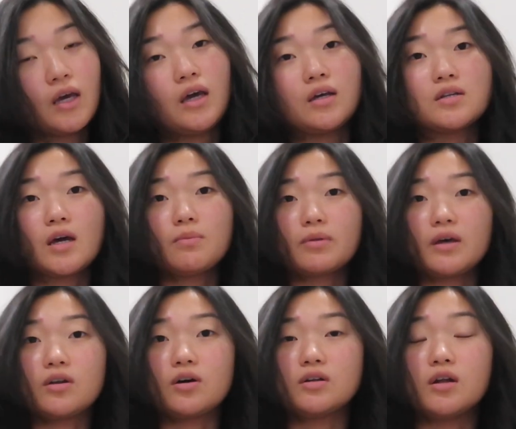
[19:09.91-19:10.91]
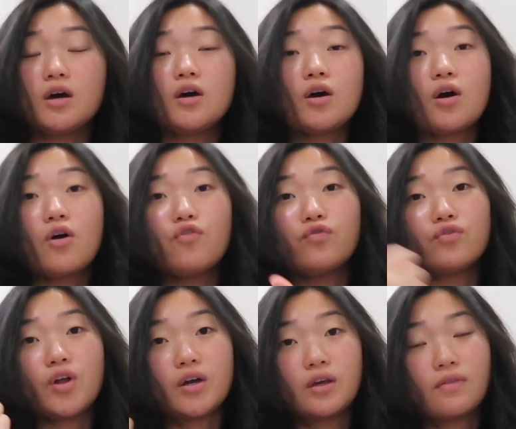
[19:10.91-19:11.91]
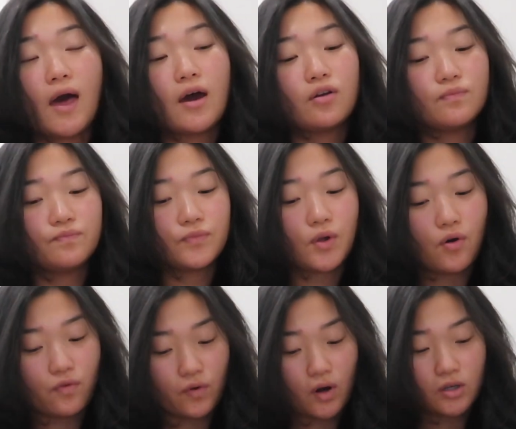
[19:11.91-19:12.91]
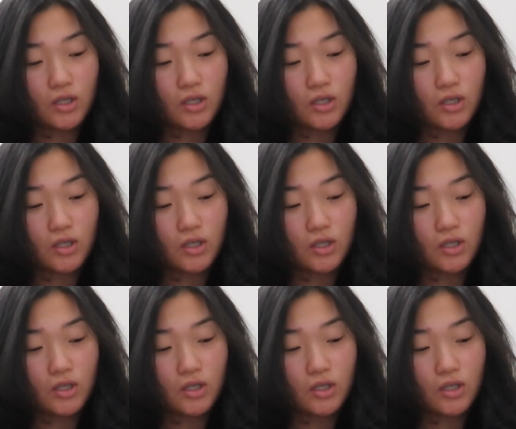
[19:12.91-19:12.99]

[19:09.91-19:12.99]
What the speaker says: and I plan on vlogging that over on